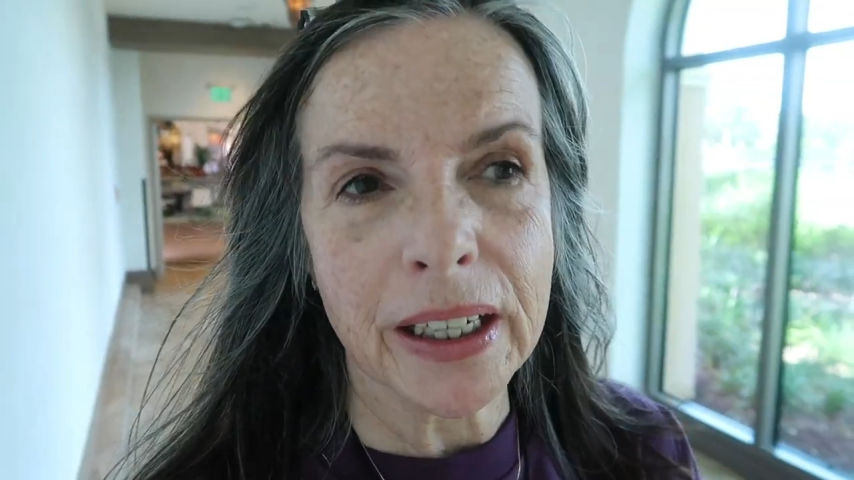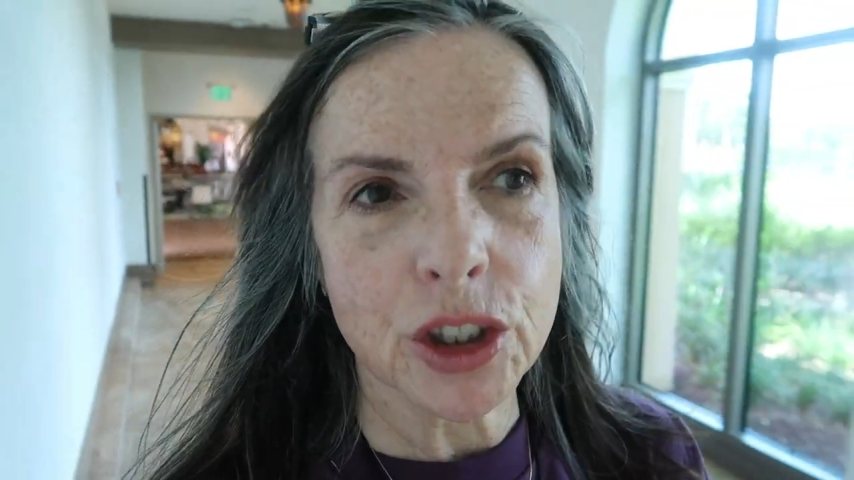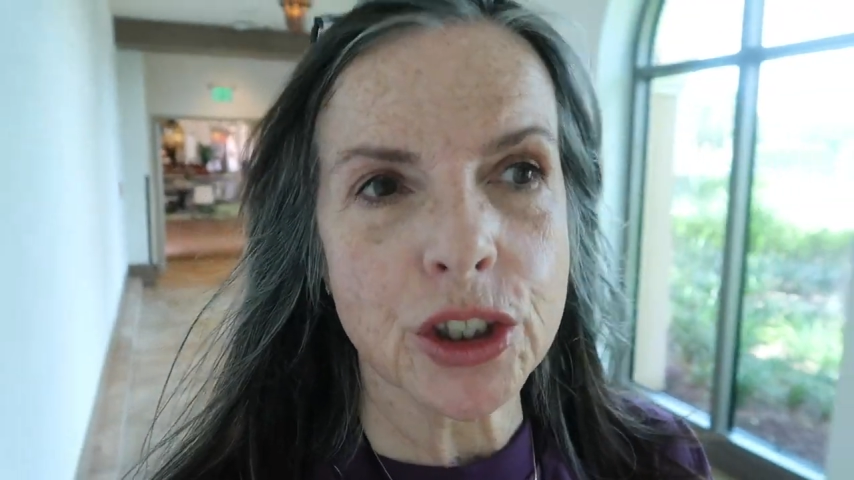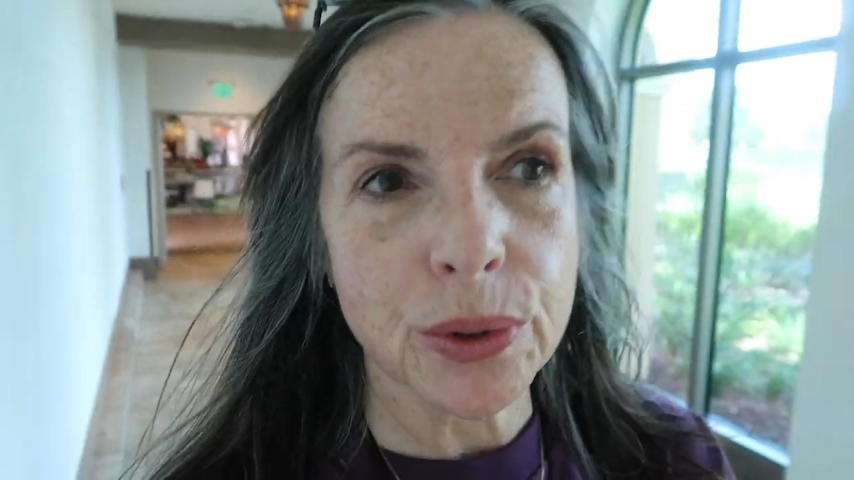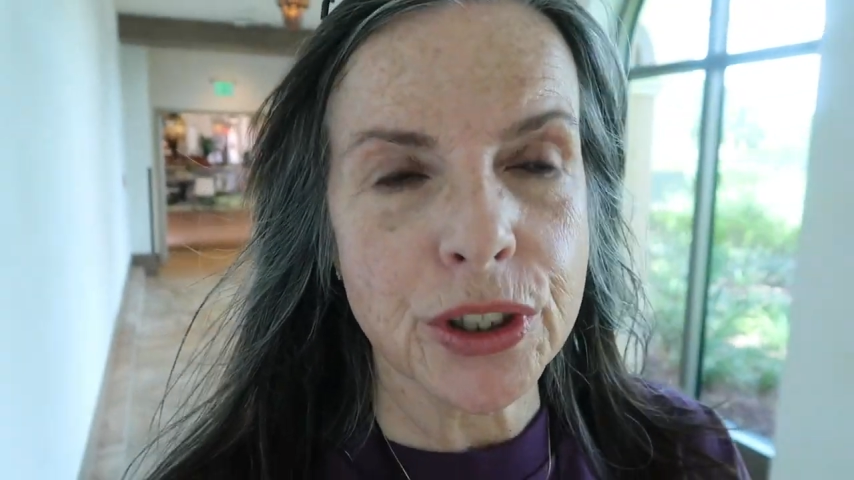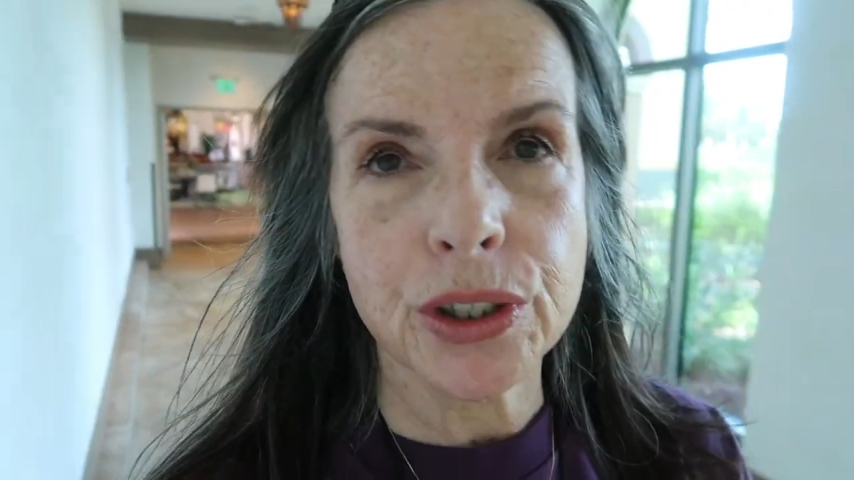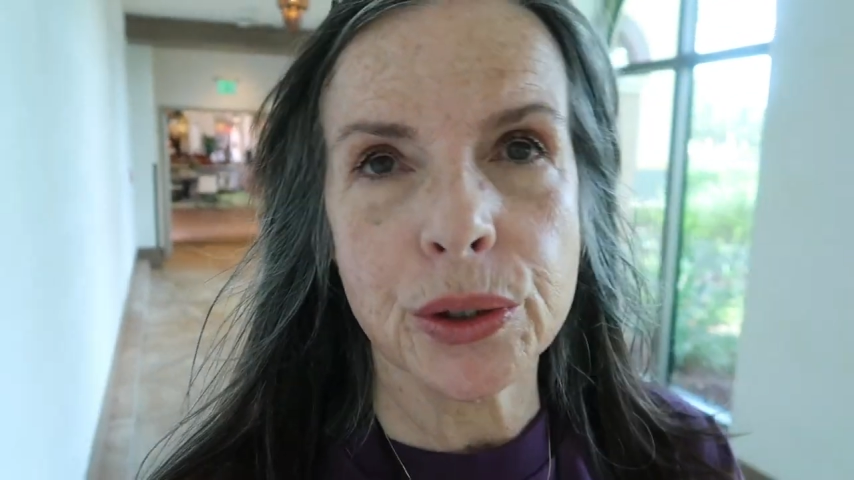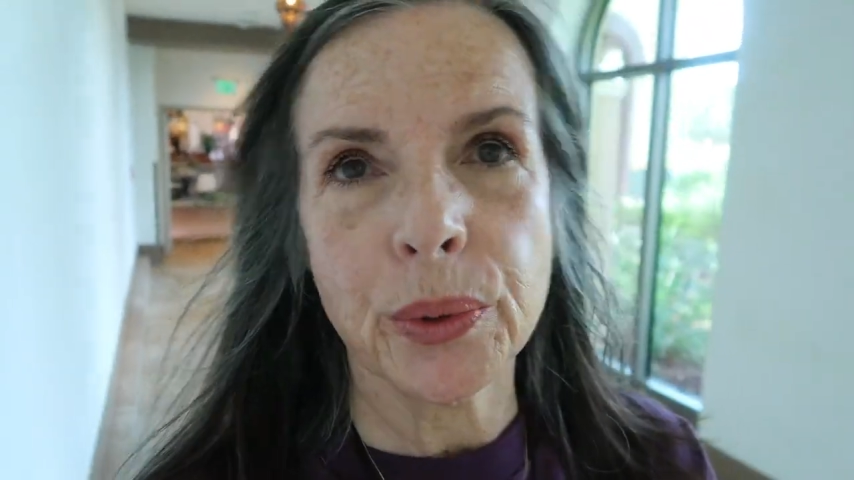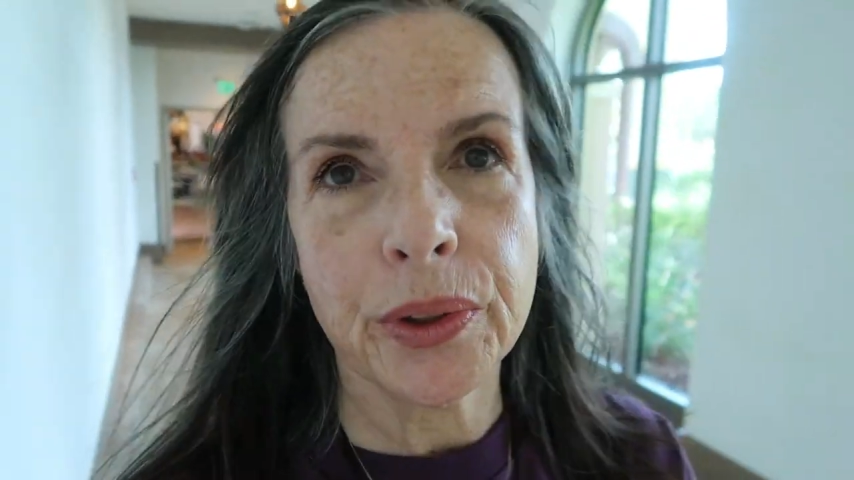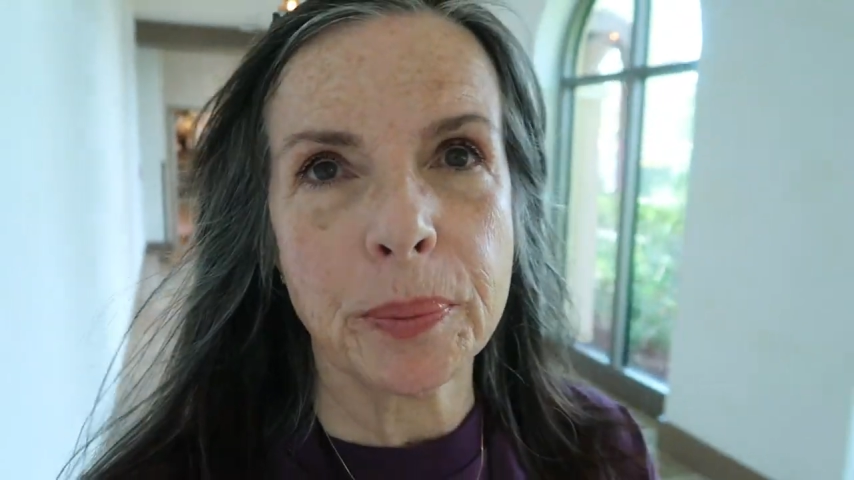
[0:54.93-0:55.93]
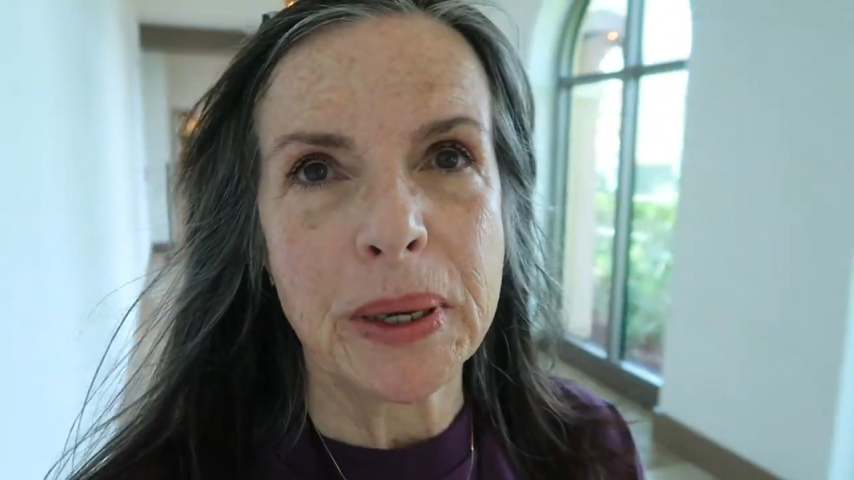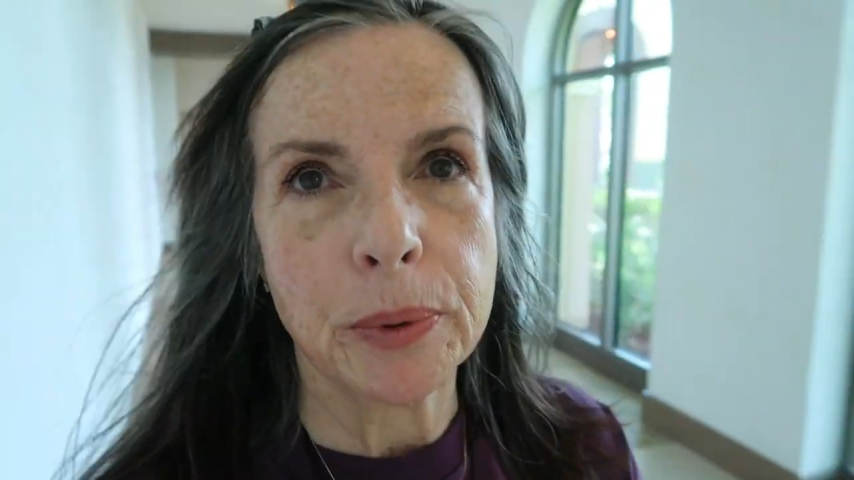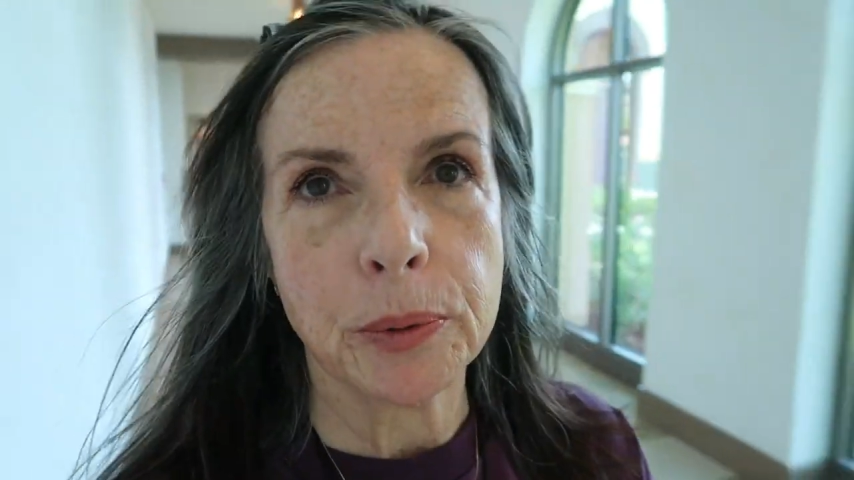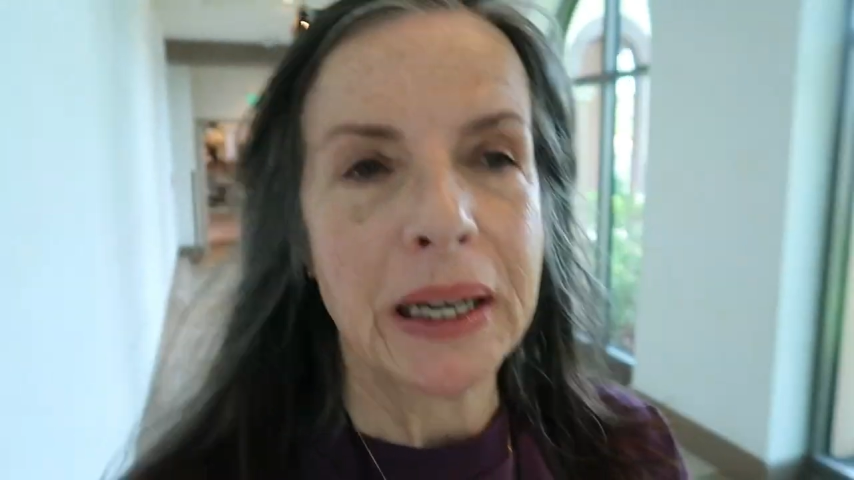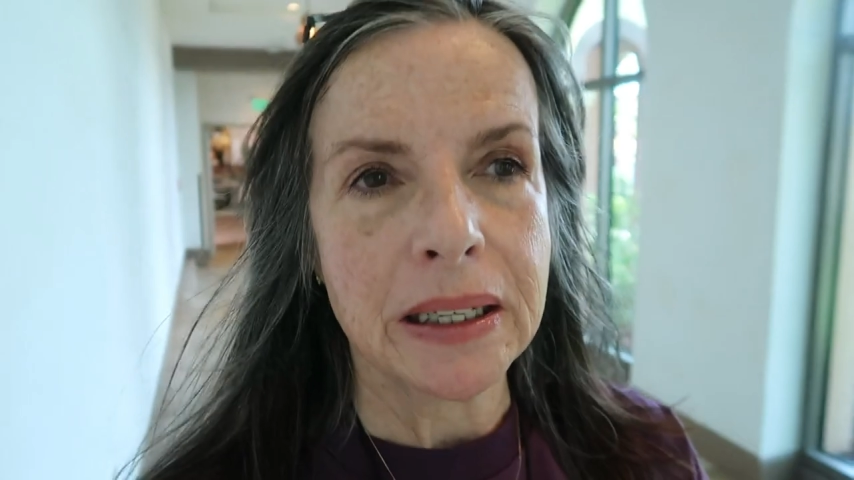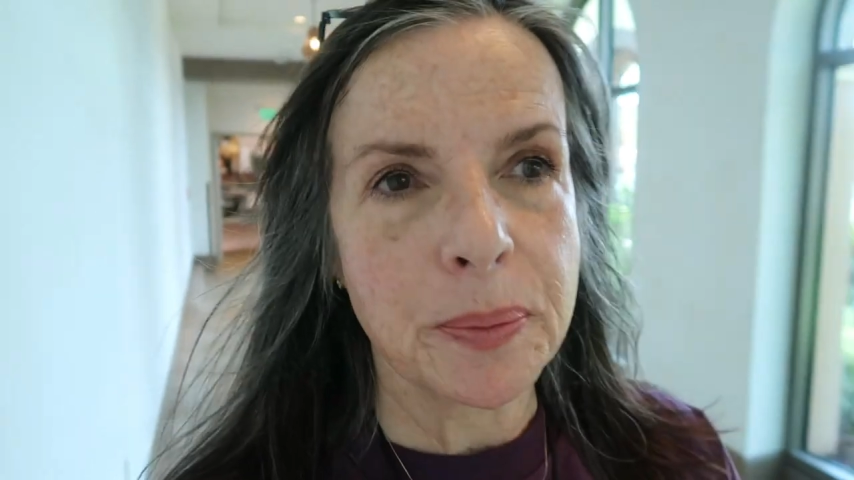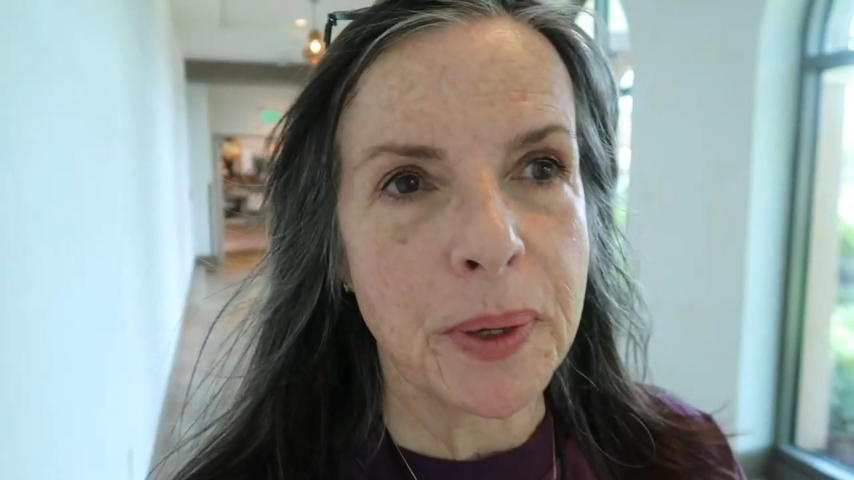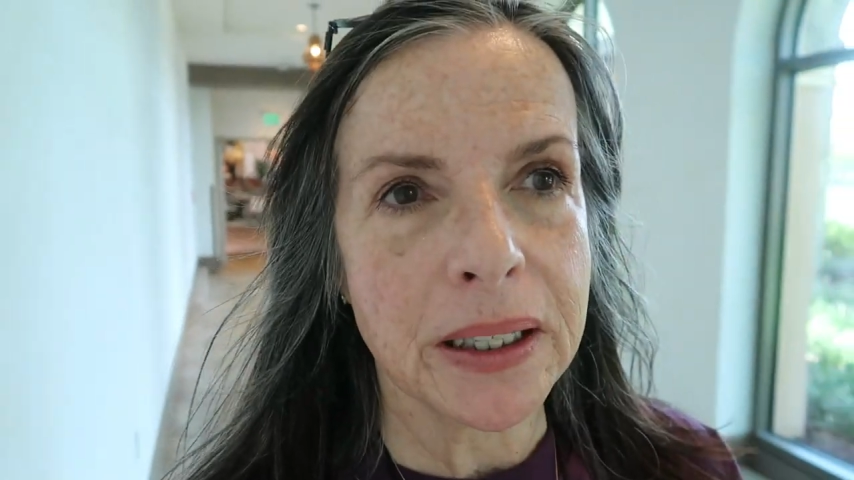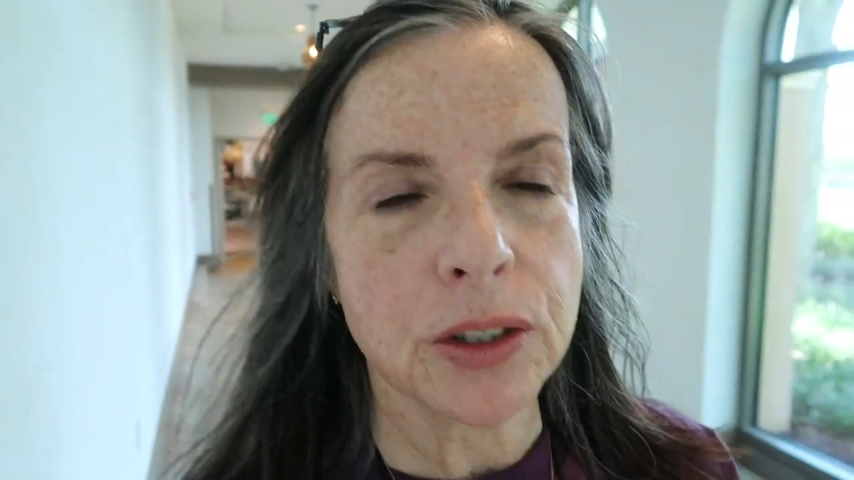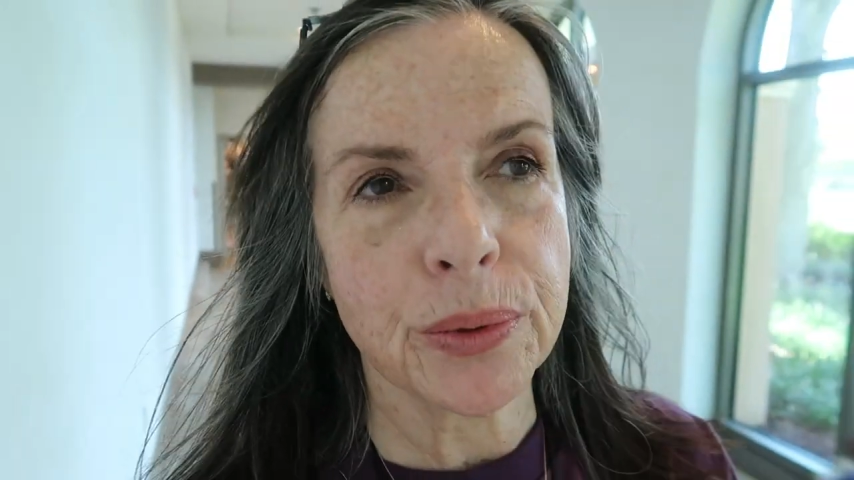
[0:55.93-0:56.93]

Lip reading: and I'll show it to you when the people pass by.